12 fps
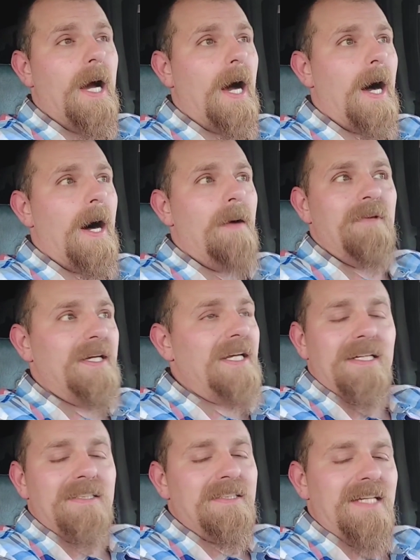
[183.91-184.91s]

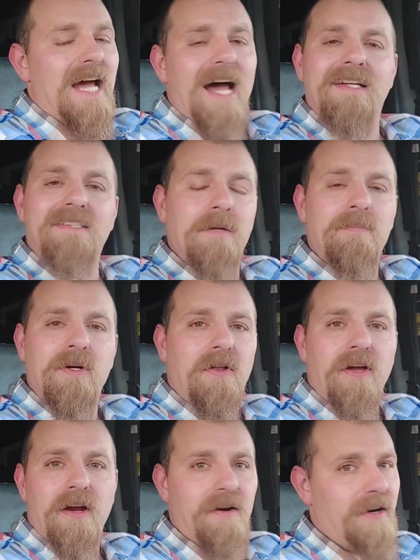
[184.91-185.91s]
It is not a
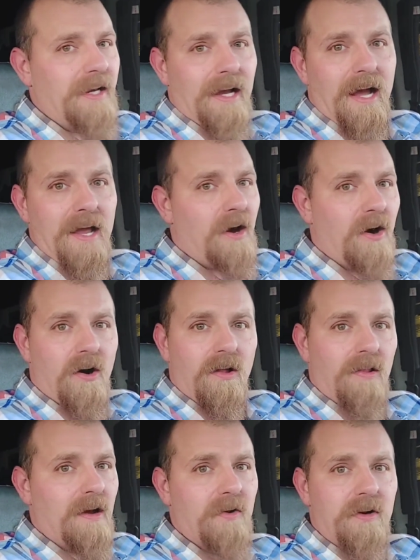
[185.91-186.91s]
typical area I
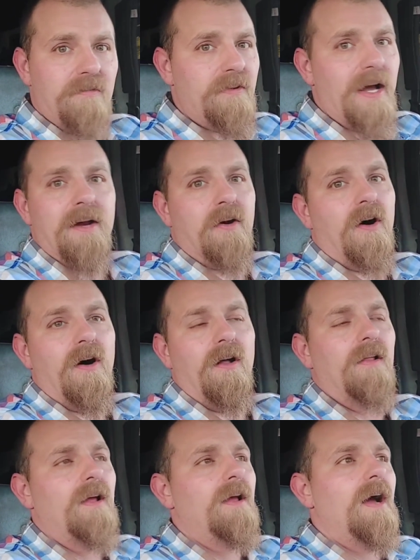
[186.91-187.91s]
haul out of at
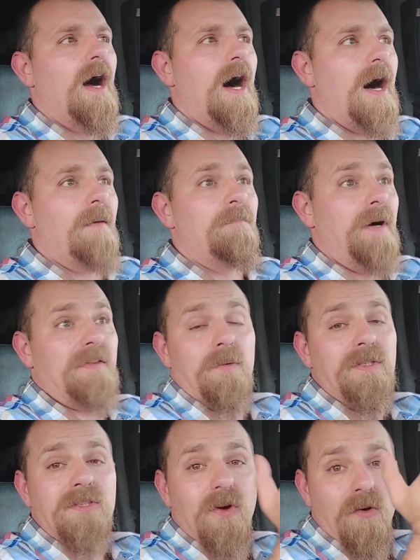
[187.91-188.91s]
all, but there
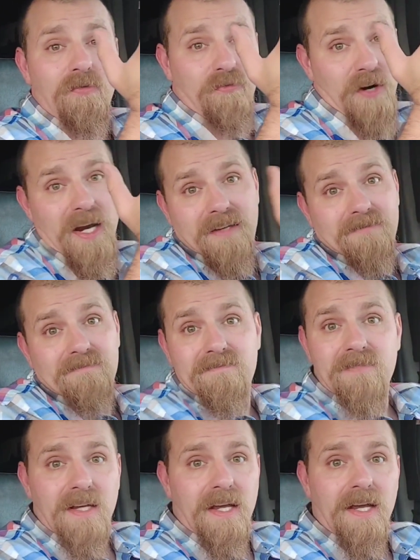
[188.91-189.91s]
was no freight
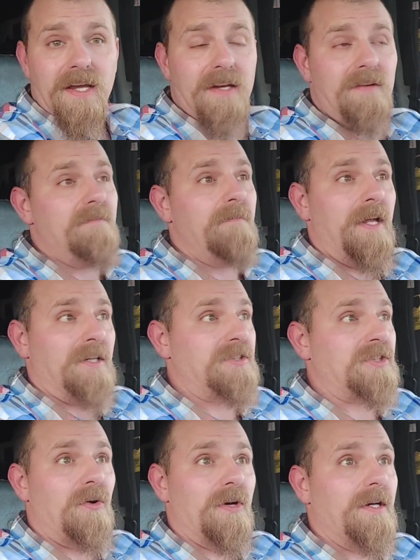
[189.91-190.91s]
in
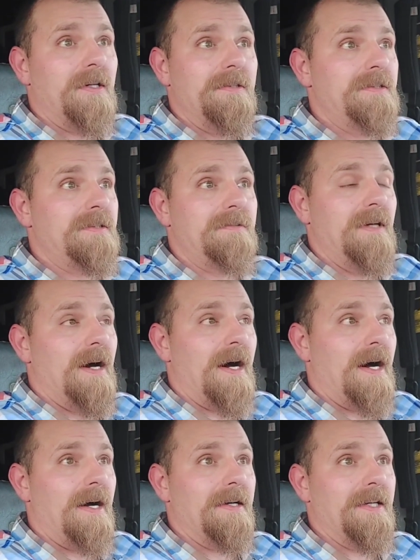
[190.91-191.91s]
Minnesota
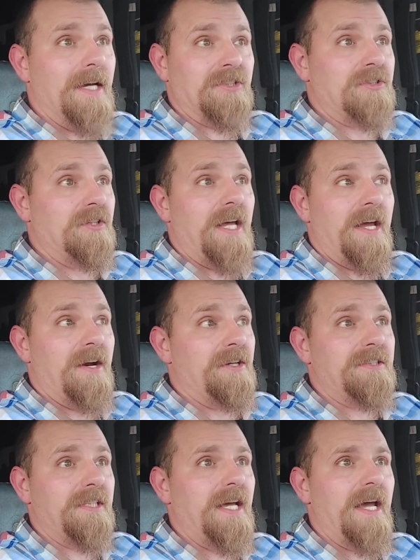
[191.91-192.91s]
yesterday
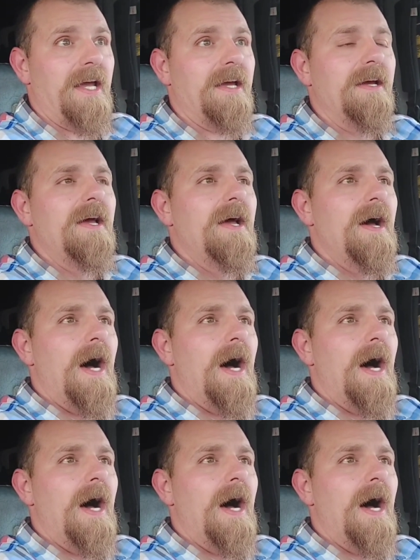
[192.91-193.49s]
or today.